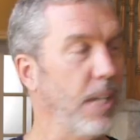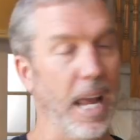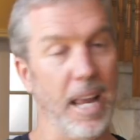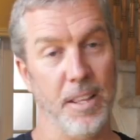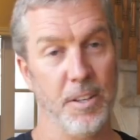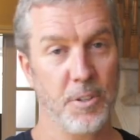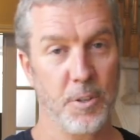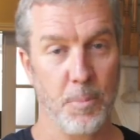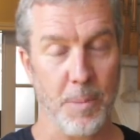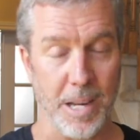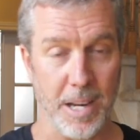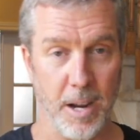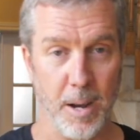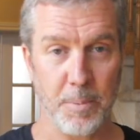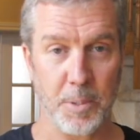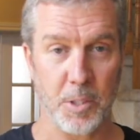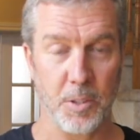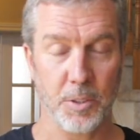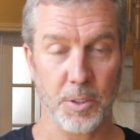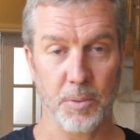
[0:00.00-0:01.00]
A, there's too many
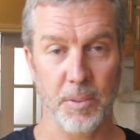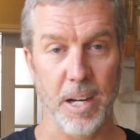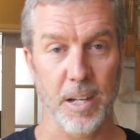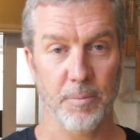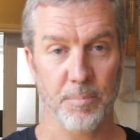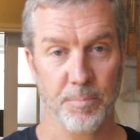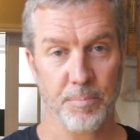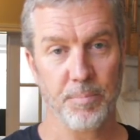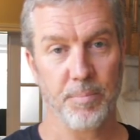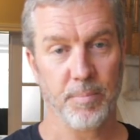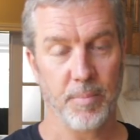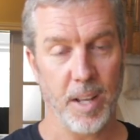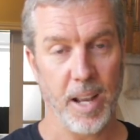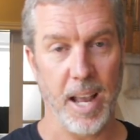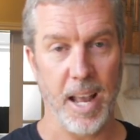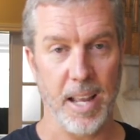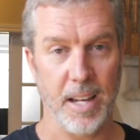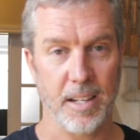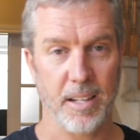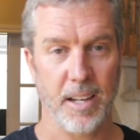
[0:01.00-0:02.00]
obstacles around.
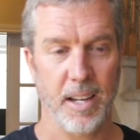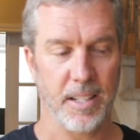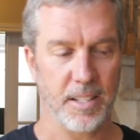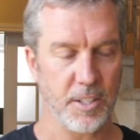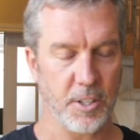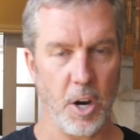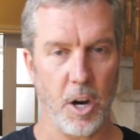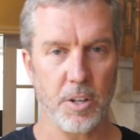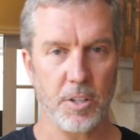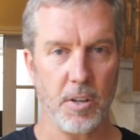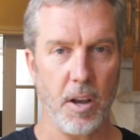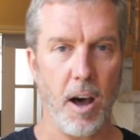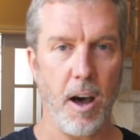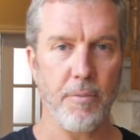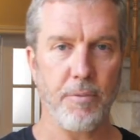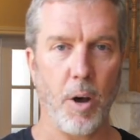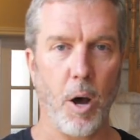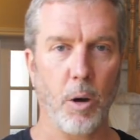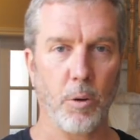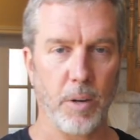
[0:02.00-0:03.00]
And it starts
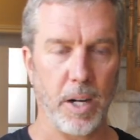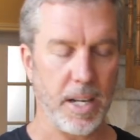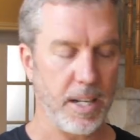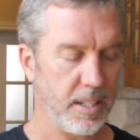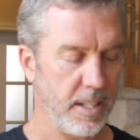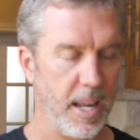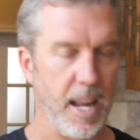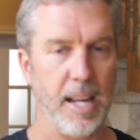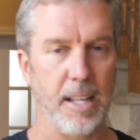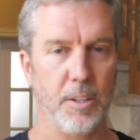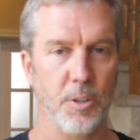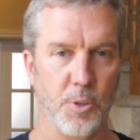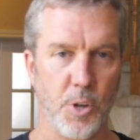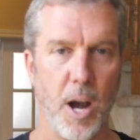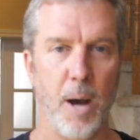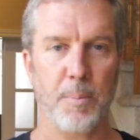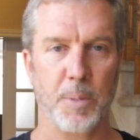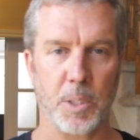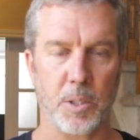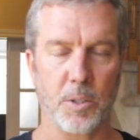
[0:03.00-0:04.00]
off already saying there's
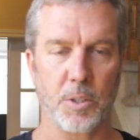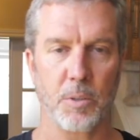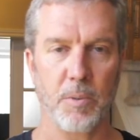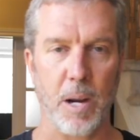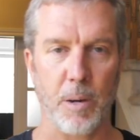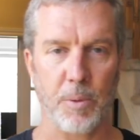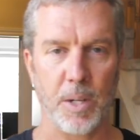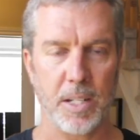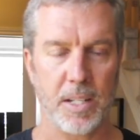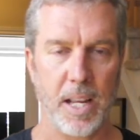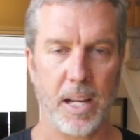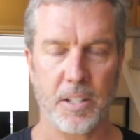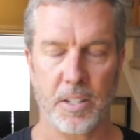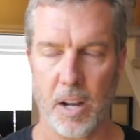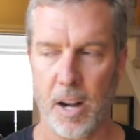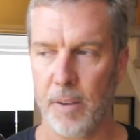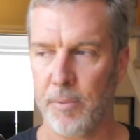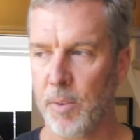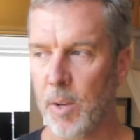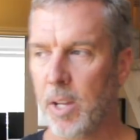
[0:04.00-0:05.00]
obstacles around when it takes
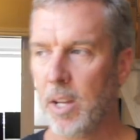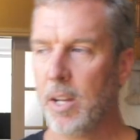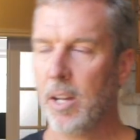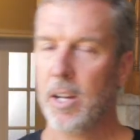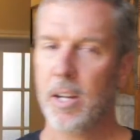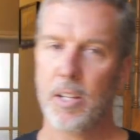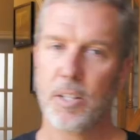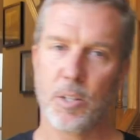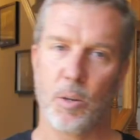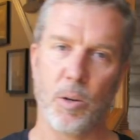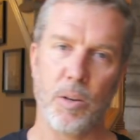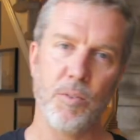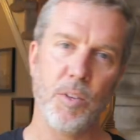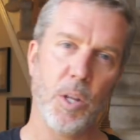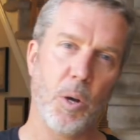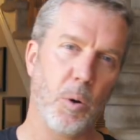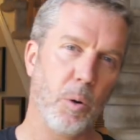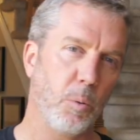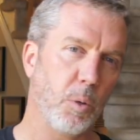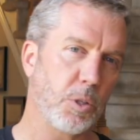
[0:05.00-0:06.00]
off. So even
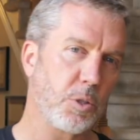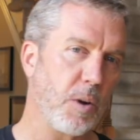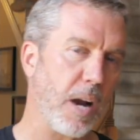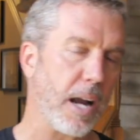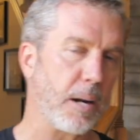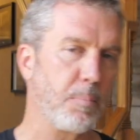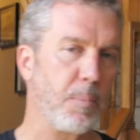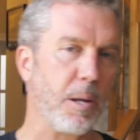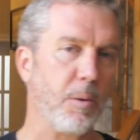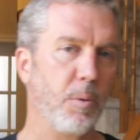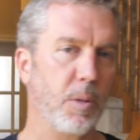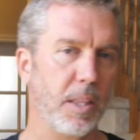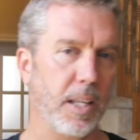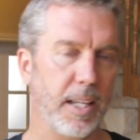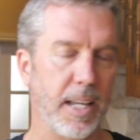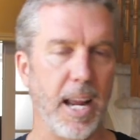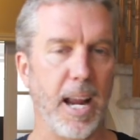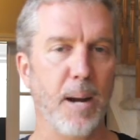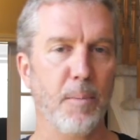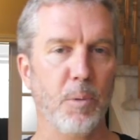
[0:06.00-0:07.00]
though it will track me with the
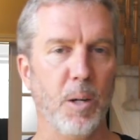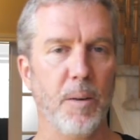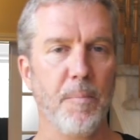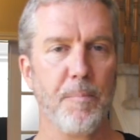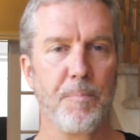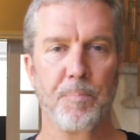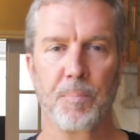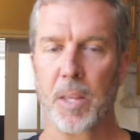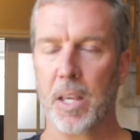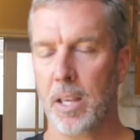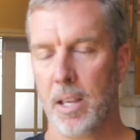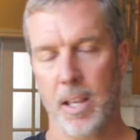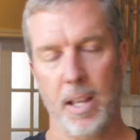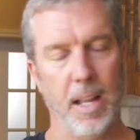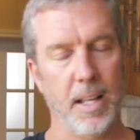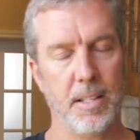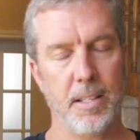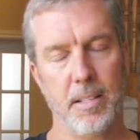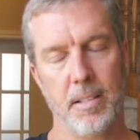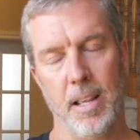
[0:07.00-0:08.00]
camera,
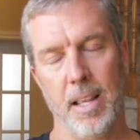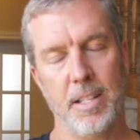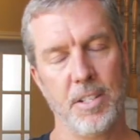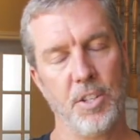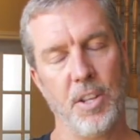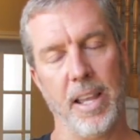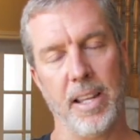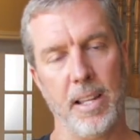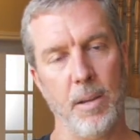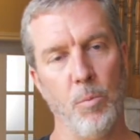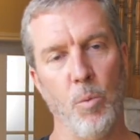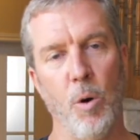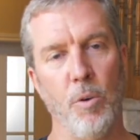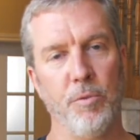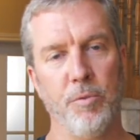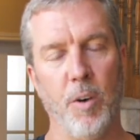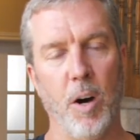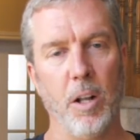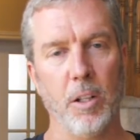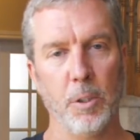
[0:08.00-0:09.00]
it's like it
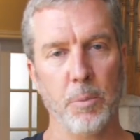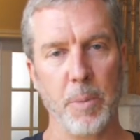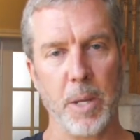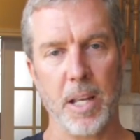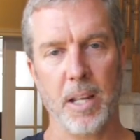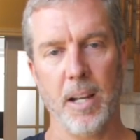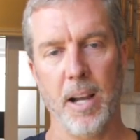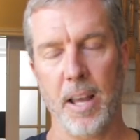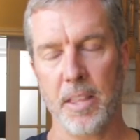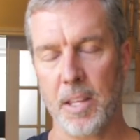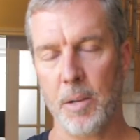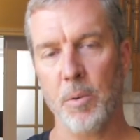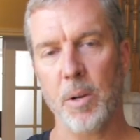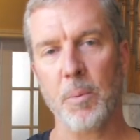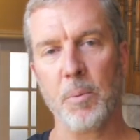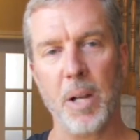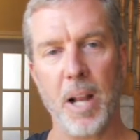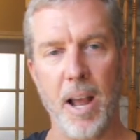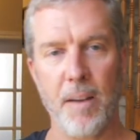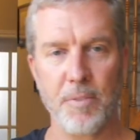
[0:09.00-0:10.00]
won't follow me. I think what
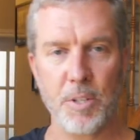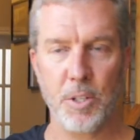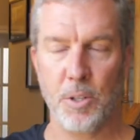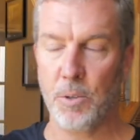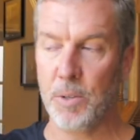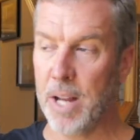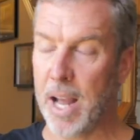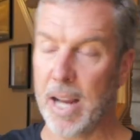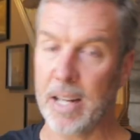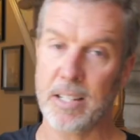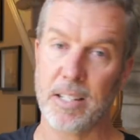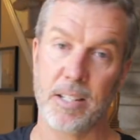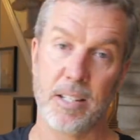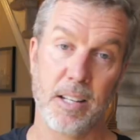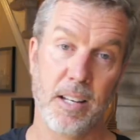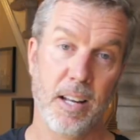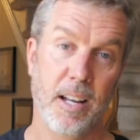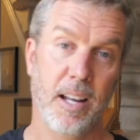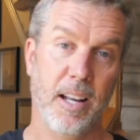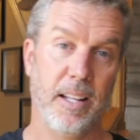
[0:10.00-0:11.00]
I'm gonna have to do next,
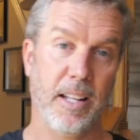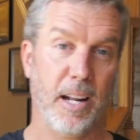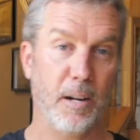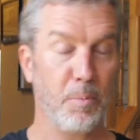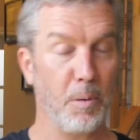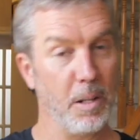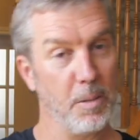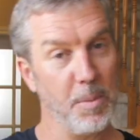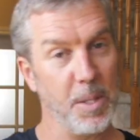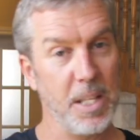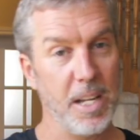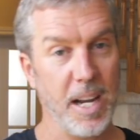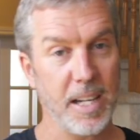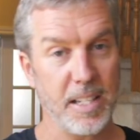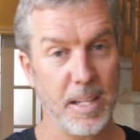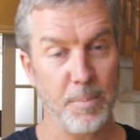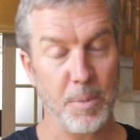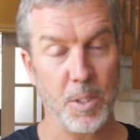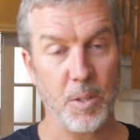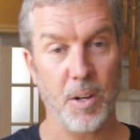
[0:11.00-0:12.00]
and that'll probably be the
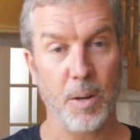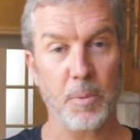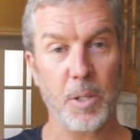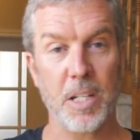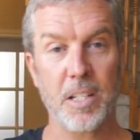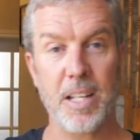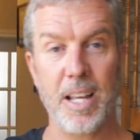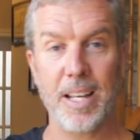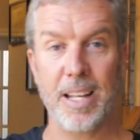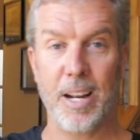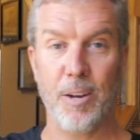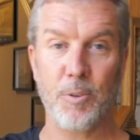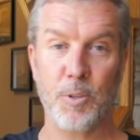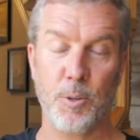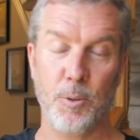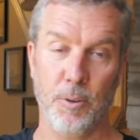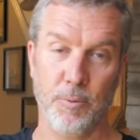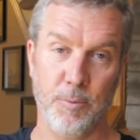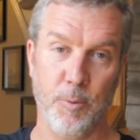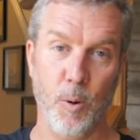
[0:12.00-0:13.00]
next episode, I'm gonna take it out
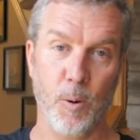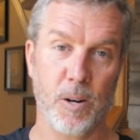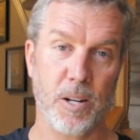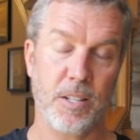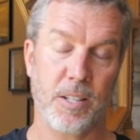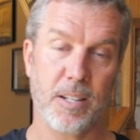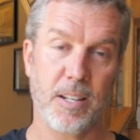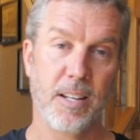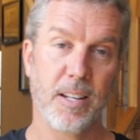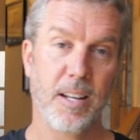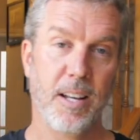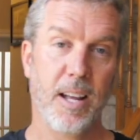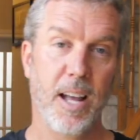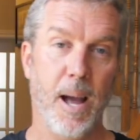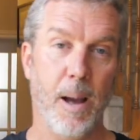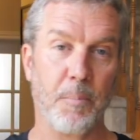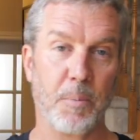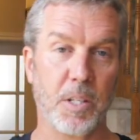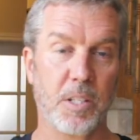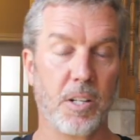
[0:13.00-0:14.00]
to a forest.
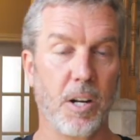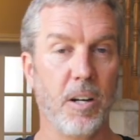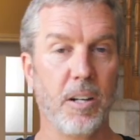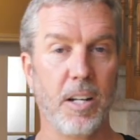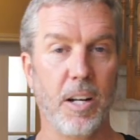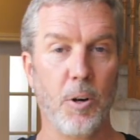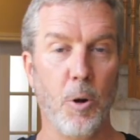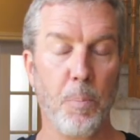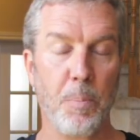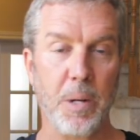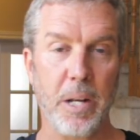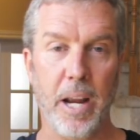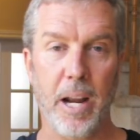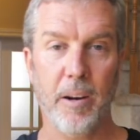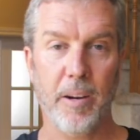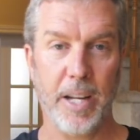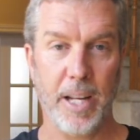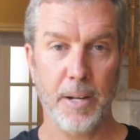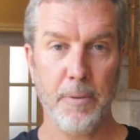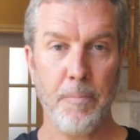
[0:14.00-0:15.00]
I'm gonna start in an open
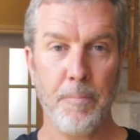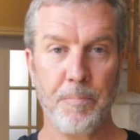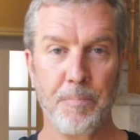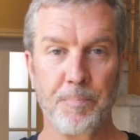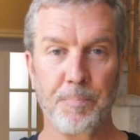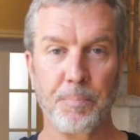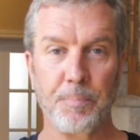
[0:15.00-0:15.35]
area.